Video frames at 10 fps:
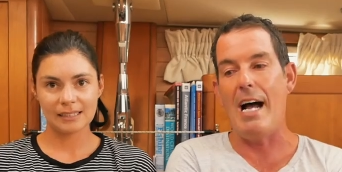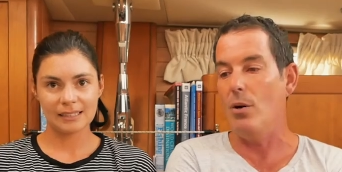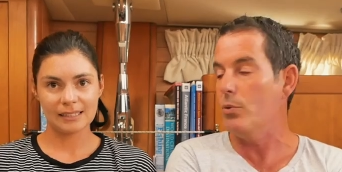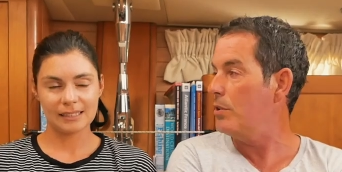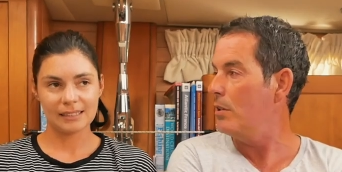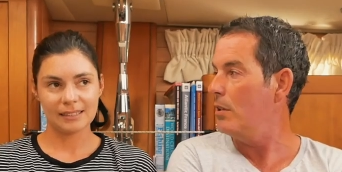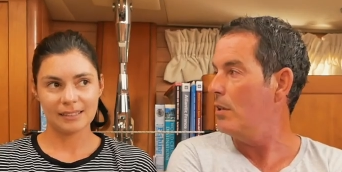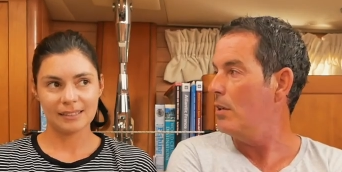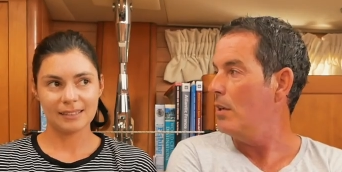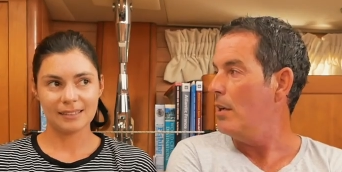Speaker 1: out,
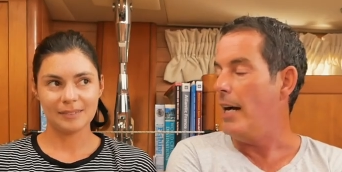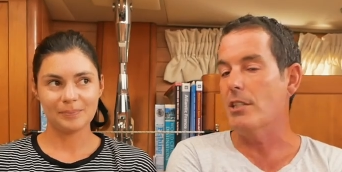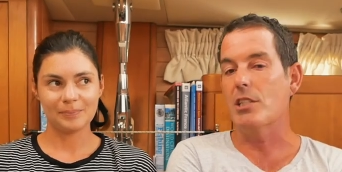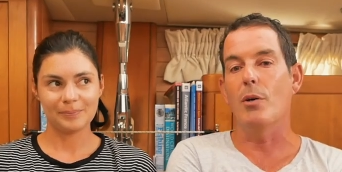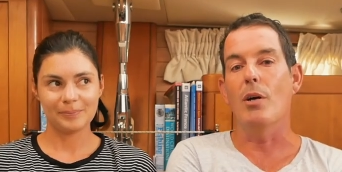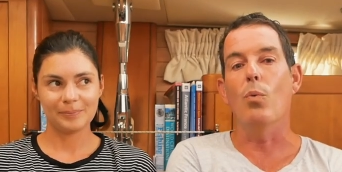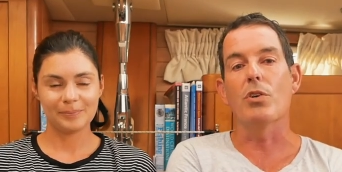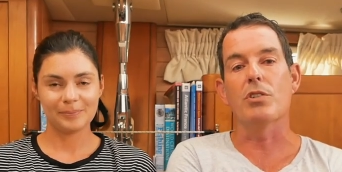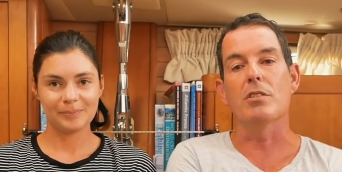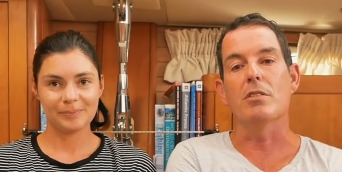and so it
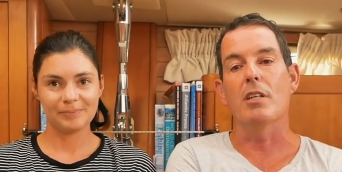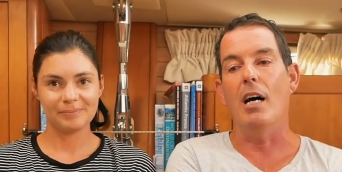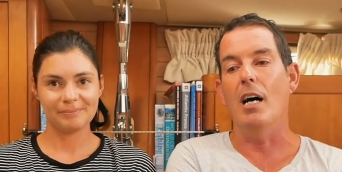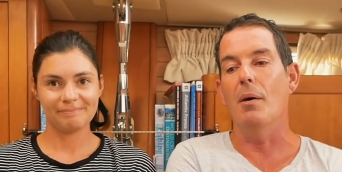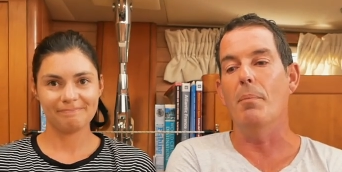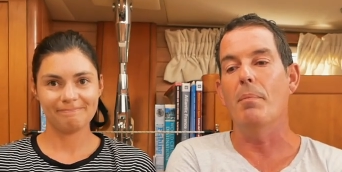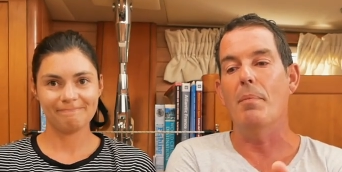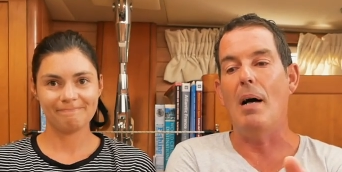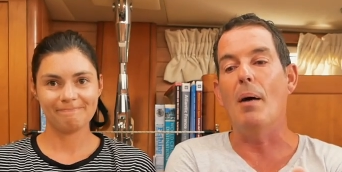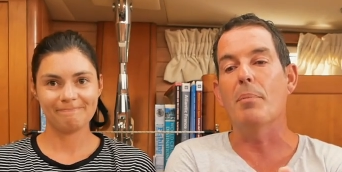wasn't um,
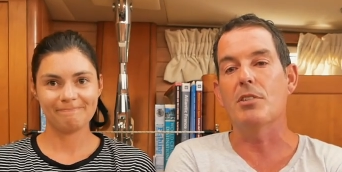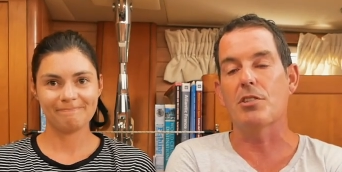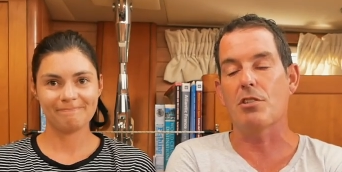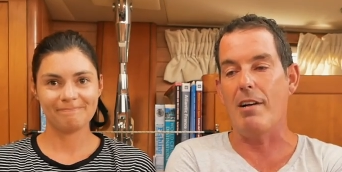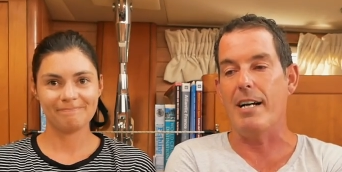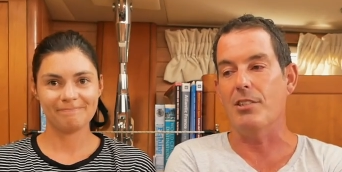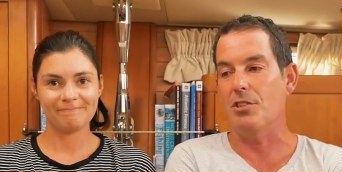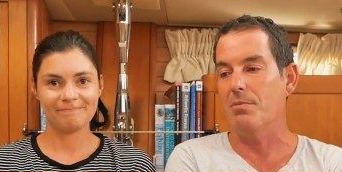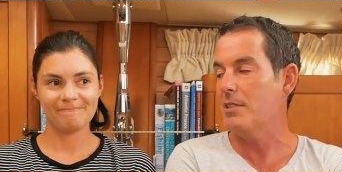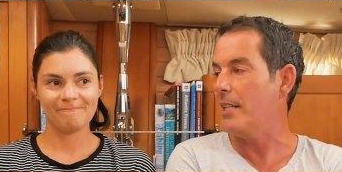up to
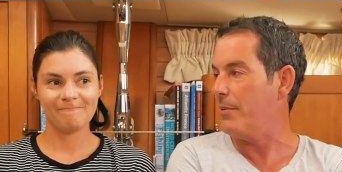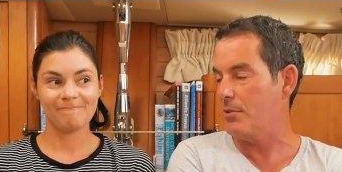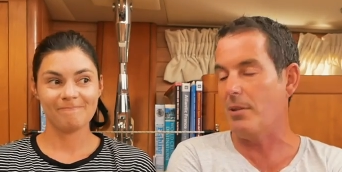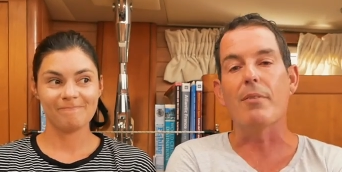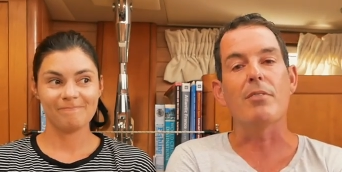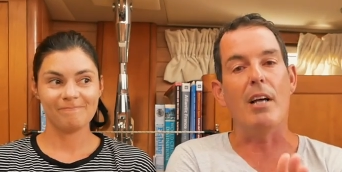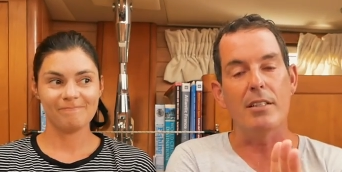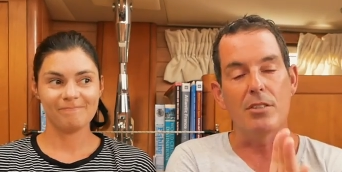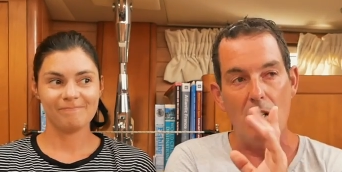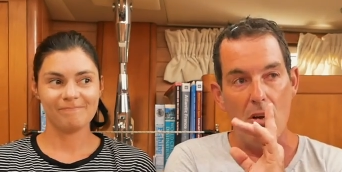scratch. So that was that.
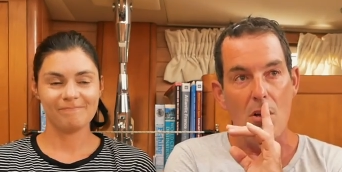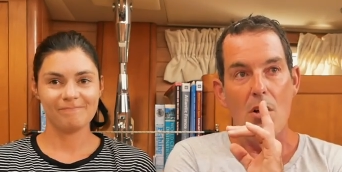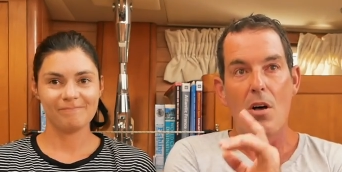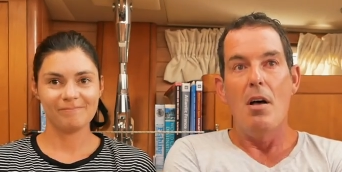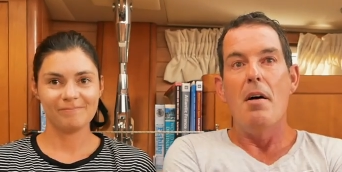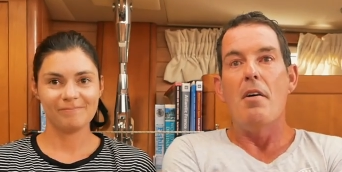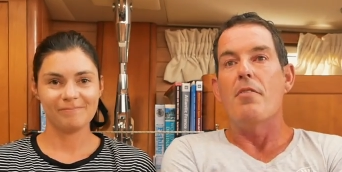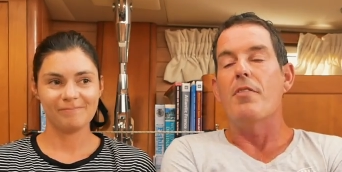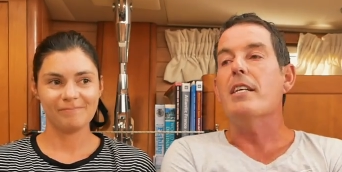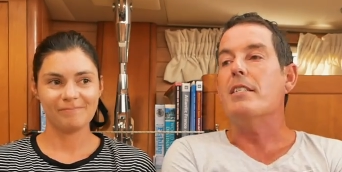And
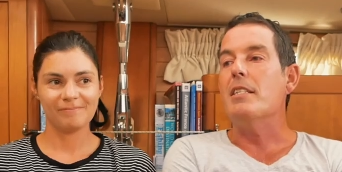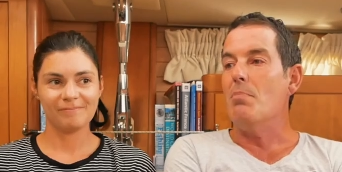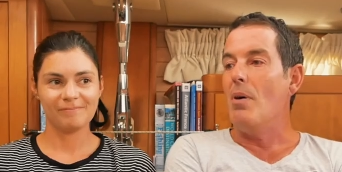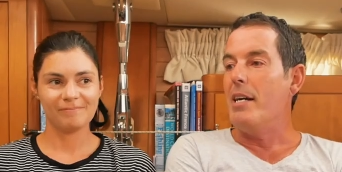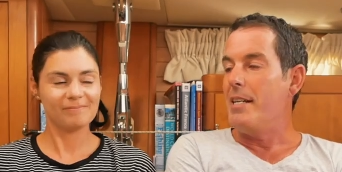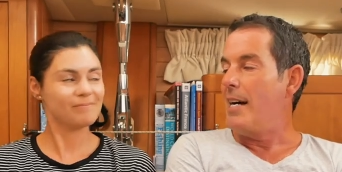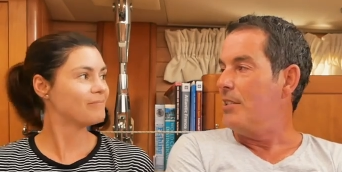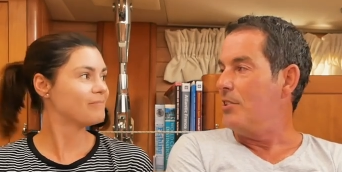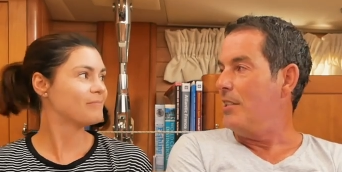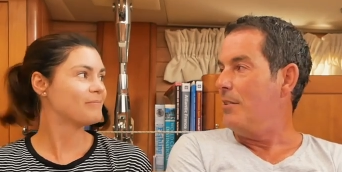this is my
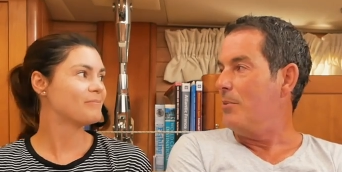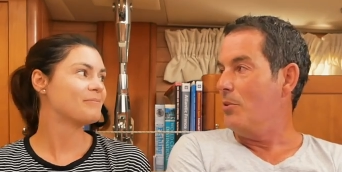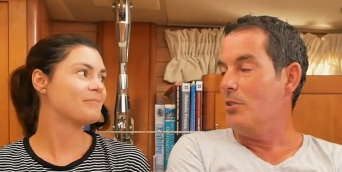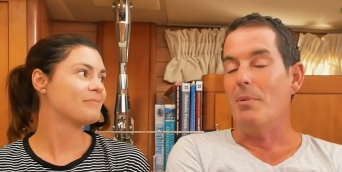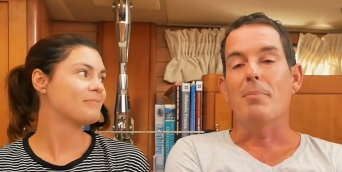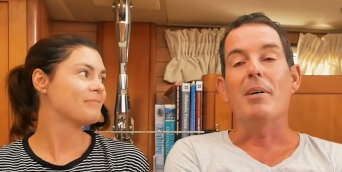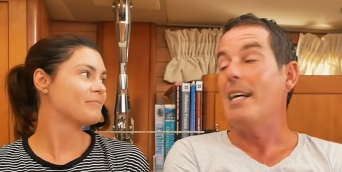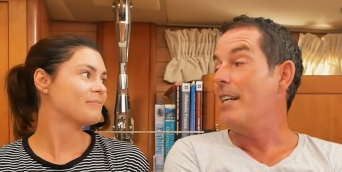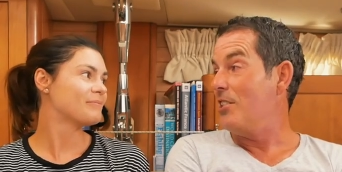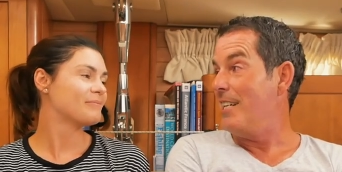analogy. I was talking to you about my
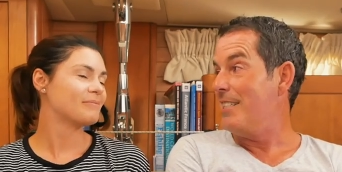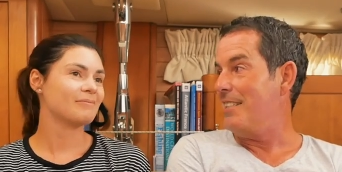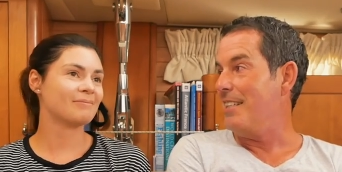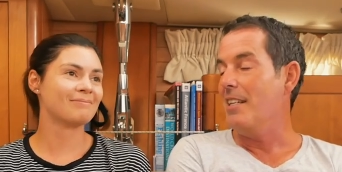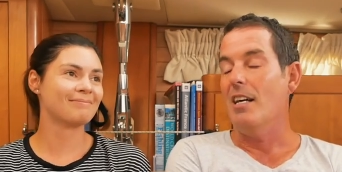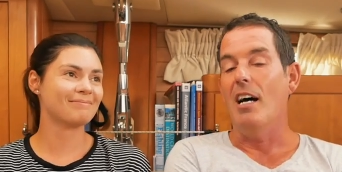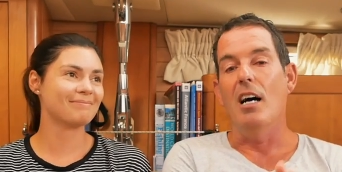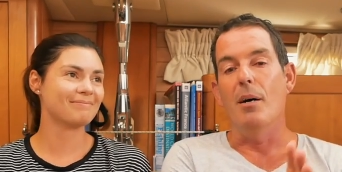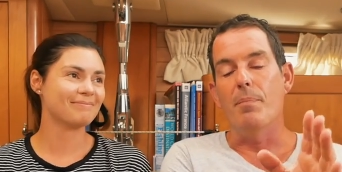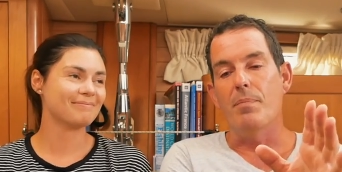analogy yesterday.
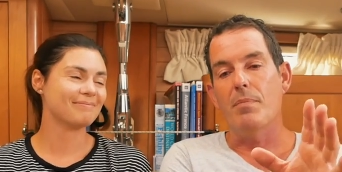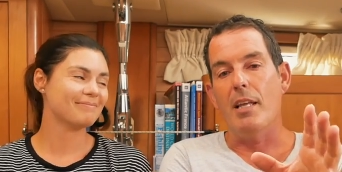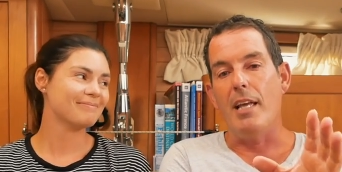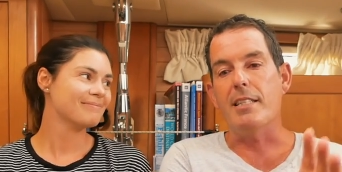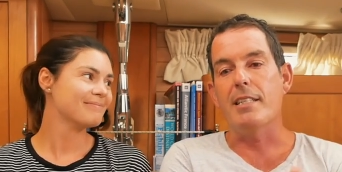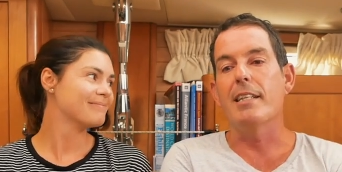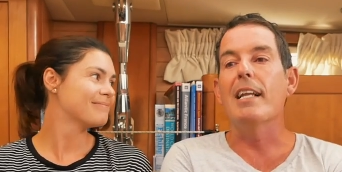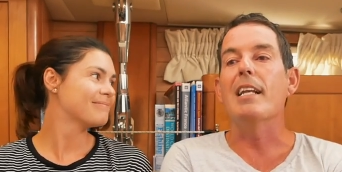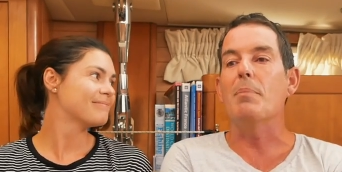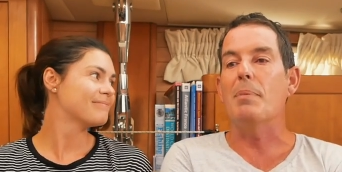Um, it's a
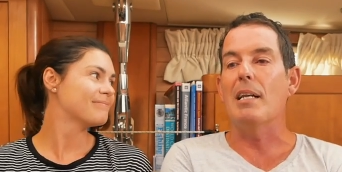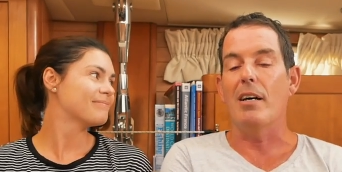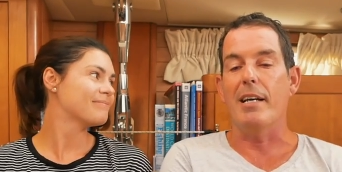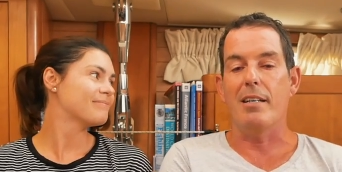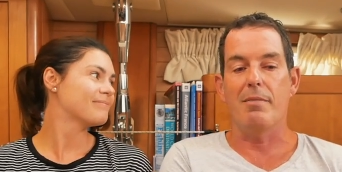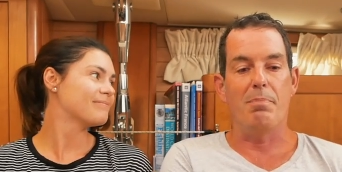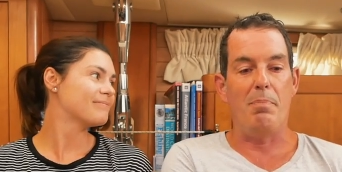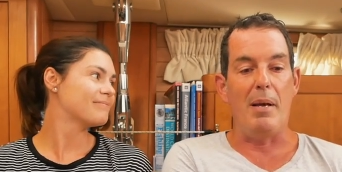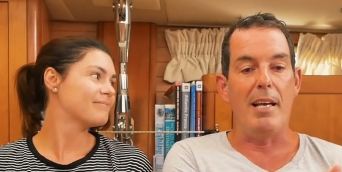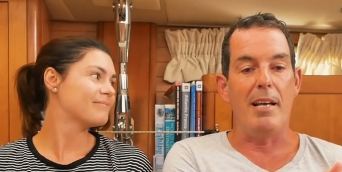little bit like
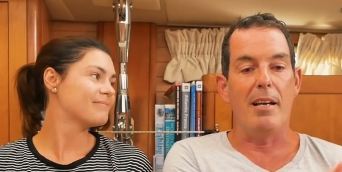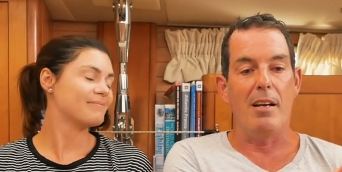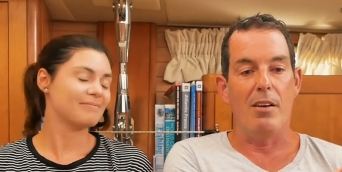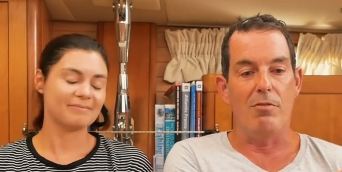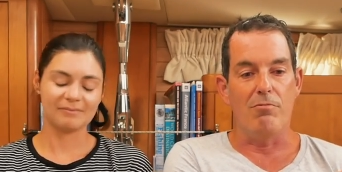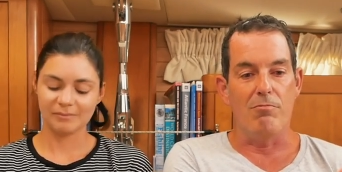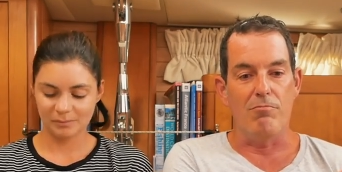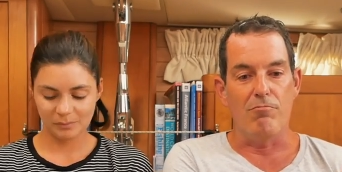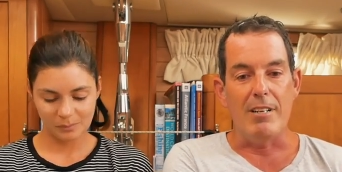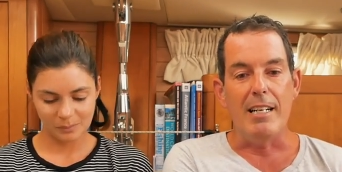being
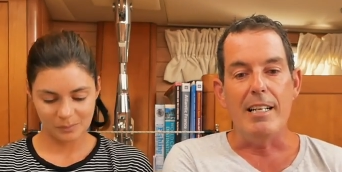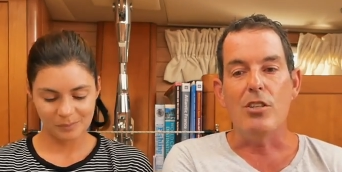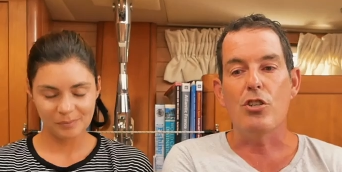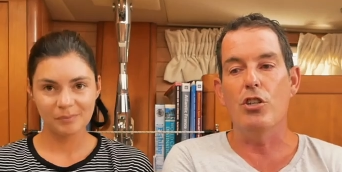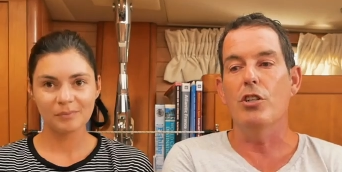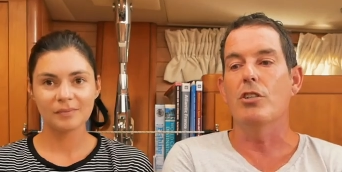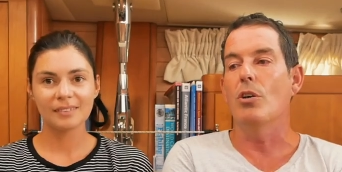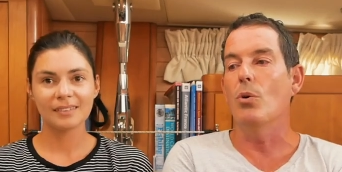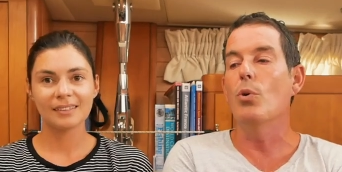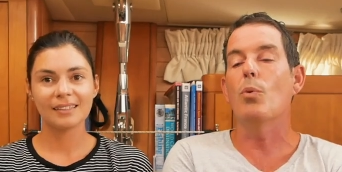really good
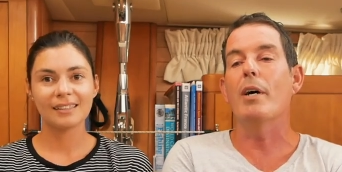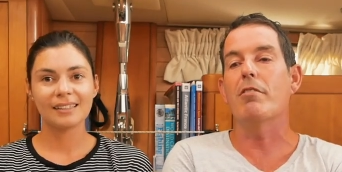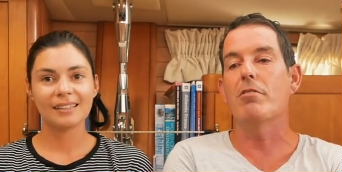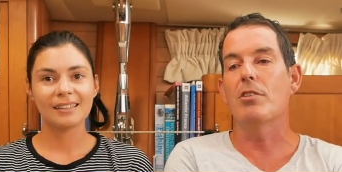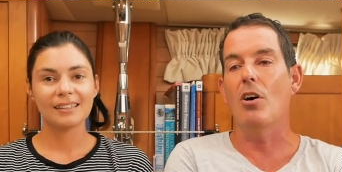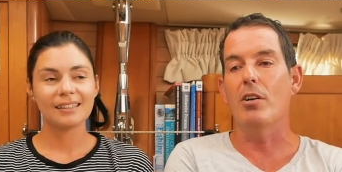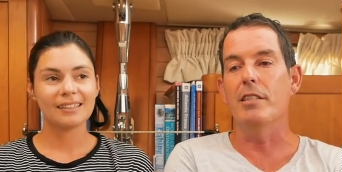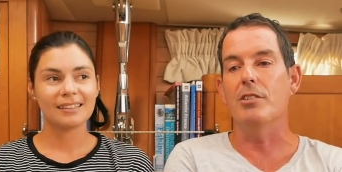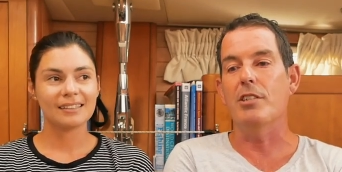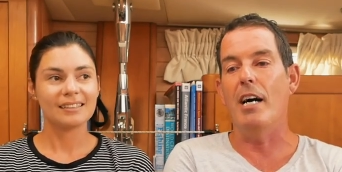all the way through college